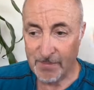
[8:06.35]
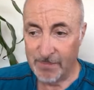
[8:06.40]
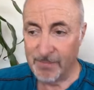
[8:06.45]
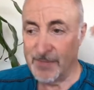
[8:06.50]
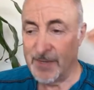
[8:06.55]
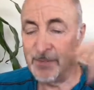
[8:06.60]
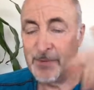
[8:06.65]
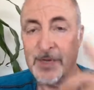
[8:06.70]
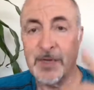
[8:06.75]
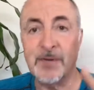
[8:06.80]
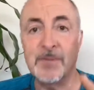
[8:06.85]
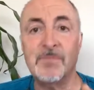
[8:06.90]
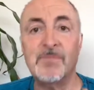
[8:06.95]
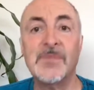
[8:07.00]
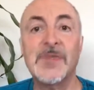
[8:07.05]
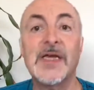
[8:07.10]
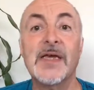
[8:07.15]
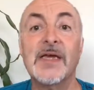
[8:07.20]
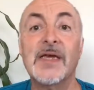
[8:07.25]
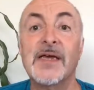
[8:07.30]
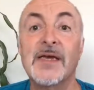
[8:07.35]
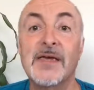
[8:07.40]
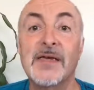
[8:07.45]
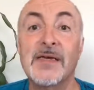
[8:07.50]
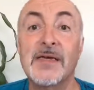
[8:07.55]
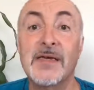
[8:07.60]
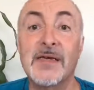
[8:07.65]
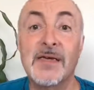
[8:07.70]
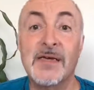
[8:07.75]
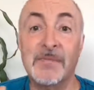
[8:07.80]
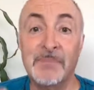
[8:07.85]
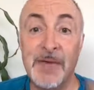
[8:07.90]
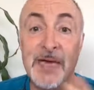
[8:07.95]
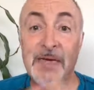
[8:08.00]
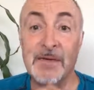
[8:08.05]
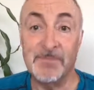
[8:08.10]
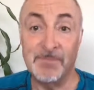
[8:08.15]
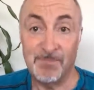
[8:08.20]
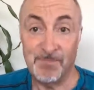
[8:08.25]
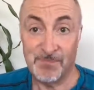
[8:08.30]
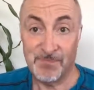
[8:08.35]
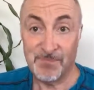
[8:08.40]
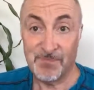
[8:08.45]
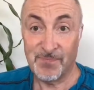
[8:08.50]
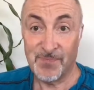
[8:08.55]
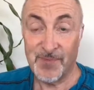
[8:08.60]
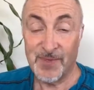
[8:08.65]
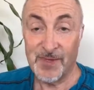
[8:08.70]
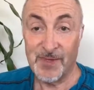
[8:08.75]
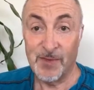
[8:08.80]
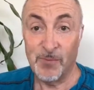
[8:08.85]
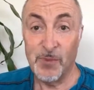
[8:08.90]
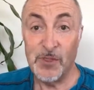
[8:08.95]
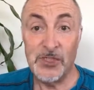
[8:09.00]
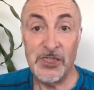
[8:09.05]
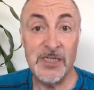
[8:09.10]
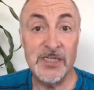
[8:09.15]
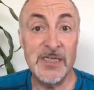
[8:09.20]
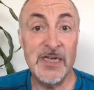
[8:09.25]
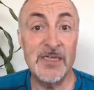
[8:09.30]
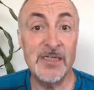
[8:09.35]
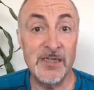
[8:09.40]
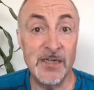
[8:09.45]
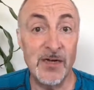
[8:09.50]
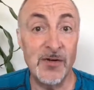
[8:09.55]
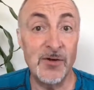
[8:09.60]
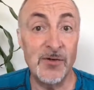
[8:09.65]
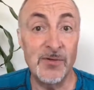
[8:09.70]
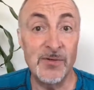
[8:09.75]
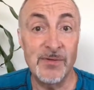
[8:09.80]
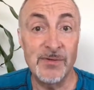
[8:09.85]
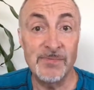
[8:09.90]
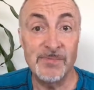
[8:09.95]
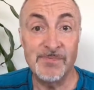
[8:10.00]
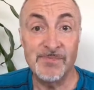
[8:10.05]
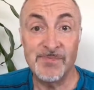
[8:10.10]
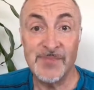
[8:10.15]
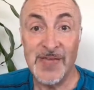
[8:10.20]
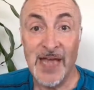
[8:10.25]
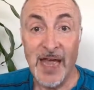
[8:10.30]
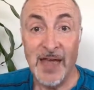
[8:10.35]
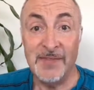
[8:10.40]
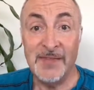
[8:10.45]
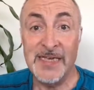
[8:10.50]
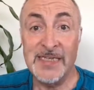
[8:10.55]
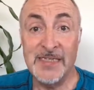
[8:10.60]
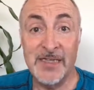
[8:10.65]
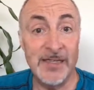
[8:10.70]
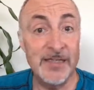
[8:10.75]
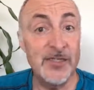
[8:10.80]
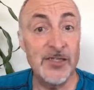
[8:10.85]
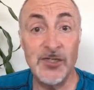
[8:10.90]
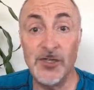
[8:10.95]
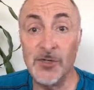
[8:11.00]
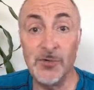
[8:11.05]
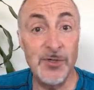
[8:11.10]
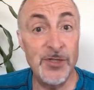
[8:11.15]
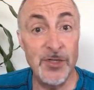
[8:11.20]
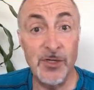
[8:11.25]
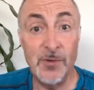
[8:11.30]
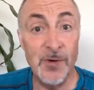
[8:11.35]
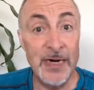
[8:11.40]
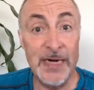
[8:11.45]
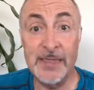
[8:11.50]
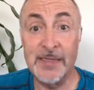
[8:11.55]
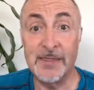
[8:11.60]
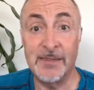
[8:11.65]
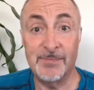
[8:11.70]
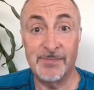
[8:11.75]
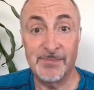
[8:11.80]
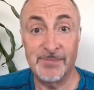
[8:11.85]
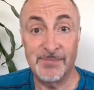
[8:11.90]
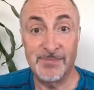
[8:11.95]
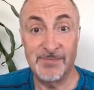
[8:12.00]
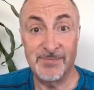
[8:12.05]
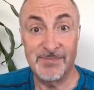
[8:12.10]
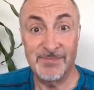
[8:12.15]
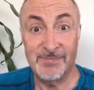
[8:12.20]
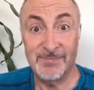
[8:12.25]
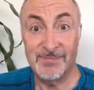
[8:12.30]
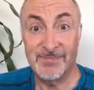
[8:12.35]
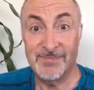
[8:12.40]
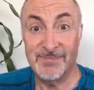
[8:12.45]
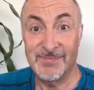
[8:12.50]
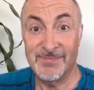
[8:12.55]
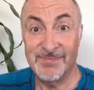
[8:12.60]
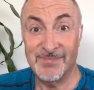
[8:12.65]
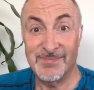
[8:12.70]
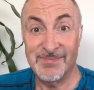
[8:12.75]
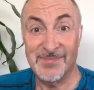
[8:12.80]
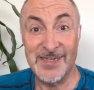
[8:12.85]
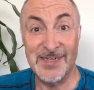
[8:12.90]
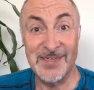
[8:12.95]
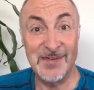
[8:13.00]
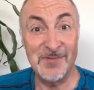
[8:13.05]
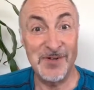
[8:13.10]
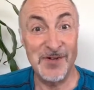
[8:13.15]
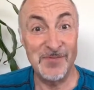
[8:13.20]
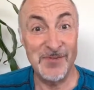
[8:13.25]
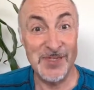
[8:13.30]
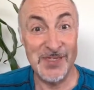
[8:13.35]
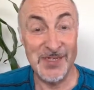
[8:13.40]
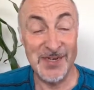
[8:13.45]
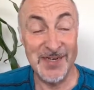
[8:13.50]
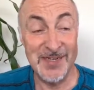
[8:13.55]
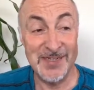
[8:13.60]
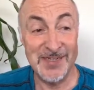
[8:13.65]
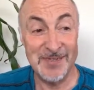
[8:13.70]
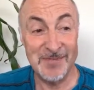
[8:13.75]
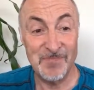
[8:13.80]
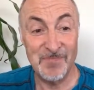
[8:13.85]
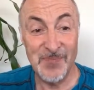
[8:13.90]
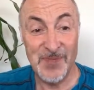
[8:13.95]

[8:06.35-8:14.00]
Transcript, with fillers: There we go. Men, when she says no, that's nothing to do with you either. Take that one for size.